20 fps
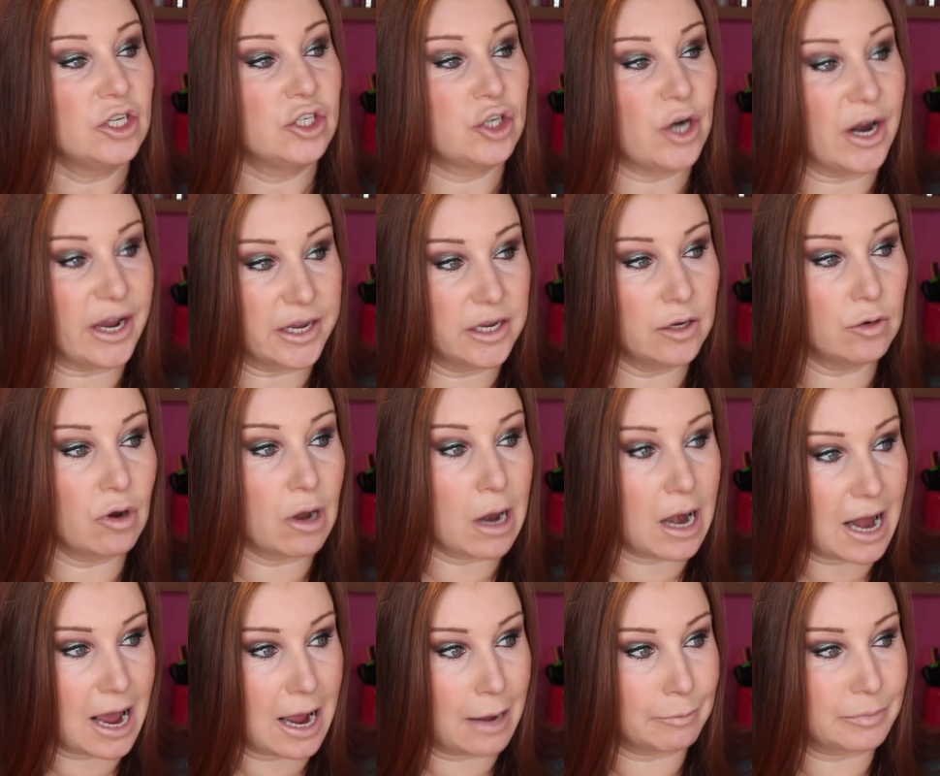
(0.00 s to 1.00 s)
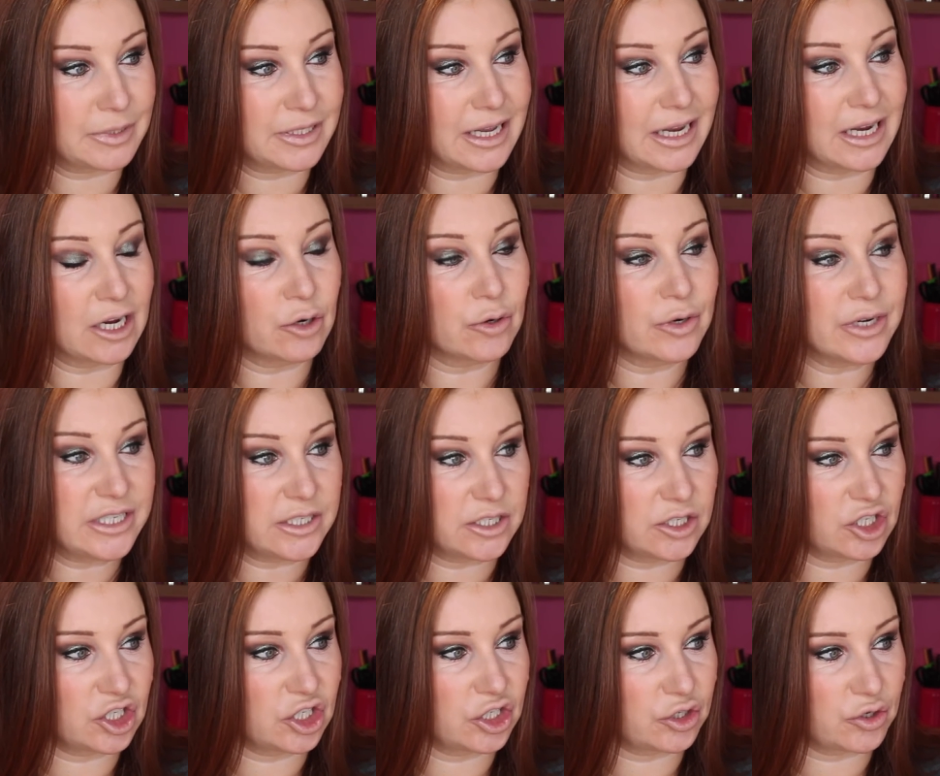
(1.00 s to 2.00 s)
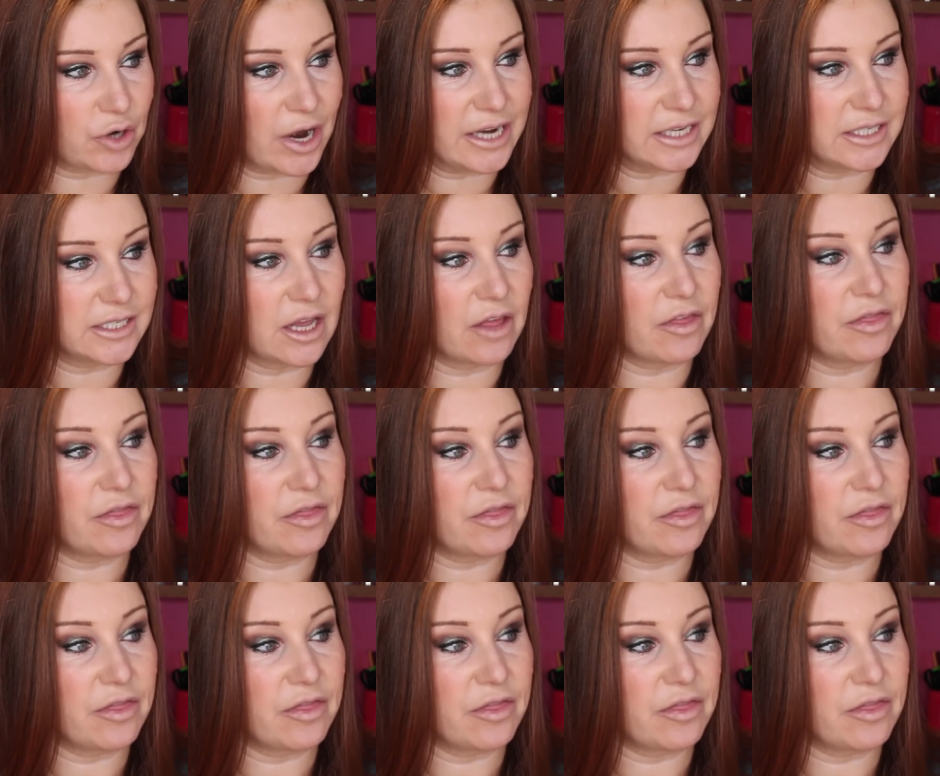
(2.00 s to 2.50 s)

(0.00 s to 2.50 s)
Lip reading: tracheal collapse, increased stress,